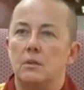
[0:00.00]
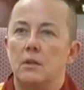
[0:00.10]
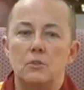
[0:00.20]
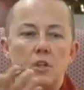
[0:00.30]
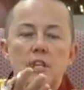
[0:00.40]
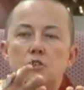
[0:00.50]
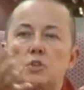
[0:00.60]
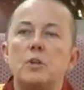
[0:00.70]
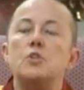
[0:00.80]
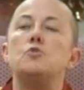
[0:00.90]
So these
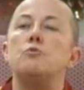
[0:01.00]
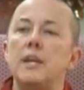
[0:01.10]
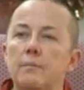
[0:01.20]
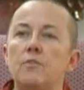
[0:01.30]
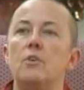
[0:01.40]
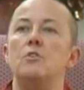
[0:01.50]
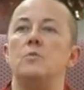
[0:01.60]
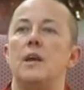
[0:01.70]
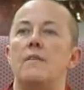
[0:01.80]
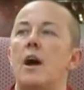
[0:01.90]
two extreme views
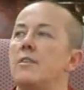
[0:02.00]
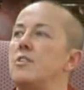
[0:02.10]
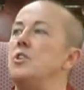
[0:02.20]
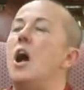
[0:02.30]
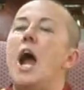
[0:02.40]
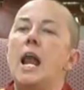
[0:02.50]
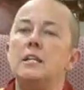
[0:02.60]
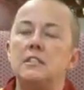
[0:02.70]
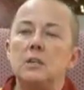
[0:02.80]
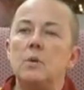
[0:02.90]
we have, either the
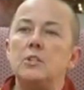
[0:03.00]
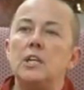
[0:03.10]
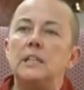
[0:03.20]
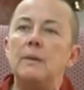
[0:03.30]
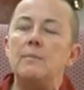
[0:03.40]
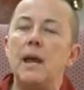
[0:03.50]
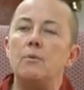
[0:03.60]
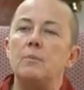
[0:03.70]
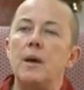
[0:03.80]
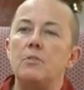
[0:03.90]
nihilistic one, chuck the baby out
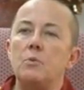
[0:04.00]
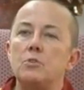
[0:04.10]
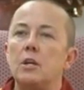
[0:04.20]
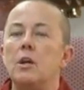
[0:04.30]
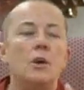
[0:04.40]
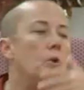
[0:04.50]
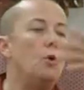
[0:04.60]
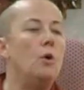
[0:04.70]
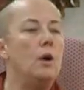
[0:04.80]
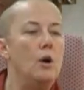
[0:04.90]
with the bathwater,
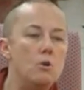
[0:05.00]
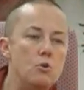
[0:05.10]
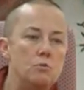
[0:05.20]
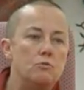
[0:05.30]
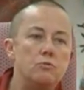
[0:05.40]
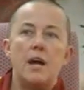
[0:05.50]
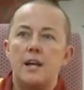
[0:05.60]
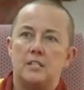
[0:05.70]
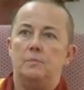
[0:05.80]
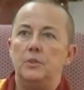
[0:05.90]
or, oh,
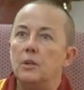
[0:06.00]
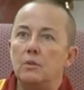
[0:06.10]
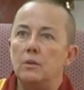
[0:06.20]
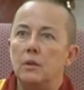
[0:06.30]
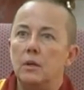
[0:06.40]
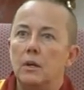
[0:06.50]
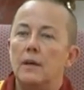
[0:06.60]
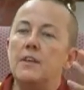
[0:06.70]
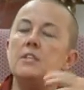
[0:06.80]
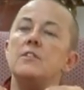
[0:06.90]
grasp, you know.
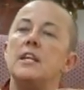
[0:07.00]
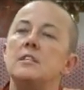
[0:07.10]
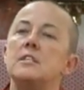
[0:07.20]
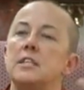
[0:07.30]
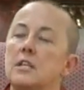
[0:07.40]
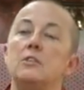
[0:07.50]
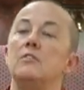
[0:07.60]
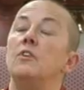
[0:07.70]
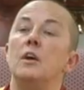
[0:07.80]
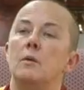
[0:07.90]
And these are the
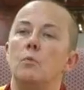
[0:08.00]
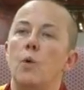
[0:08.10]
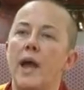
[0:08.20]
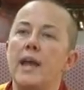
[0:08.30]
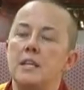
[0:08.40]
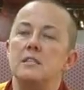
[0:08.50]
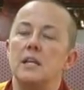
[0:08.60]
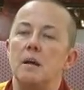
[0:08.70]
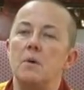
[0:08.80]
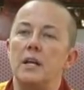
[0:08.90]
instinctive ways that
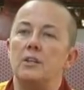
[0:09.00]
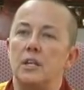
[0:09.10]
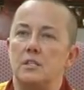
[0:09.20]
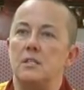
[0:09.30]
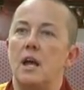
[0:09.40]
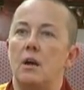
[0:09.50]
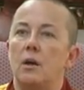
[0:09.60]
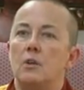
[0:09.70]
our mind thinks now.